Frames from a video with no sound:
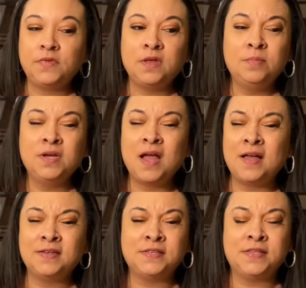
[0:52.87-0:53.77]
But
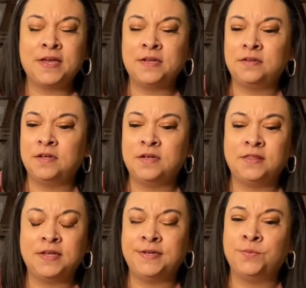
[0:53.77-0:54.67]
guys, that
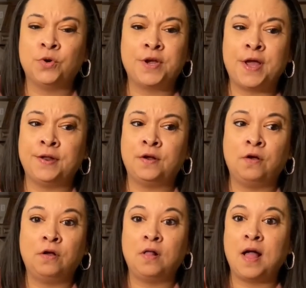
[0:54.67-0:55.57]
didn't work out at
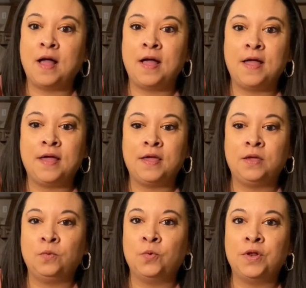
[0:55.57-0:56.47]
all.
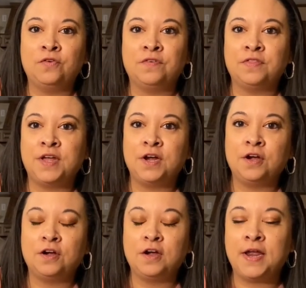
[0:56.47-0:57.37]
I went over
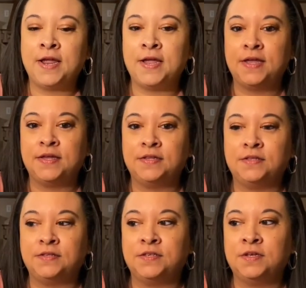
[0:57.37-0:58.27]
there and